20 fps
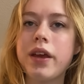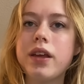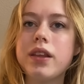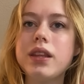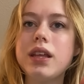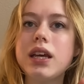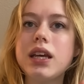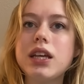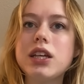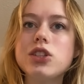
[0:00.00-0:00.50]

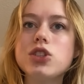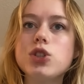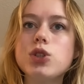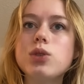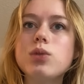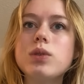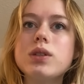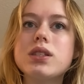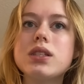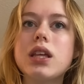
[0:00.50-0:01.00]
The
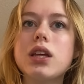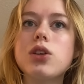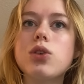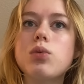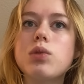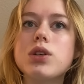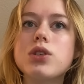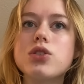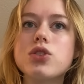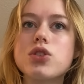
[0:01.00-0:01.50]
issue is that
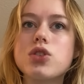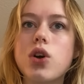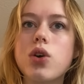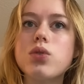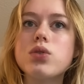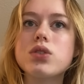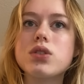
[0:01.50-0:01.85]
you are so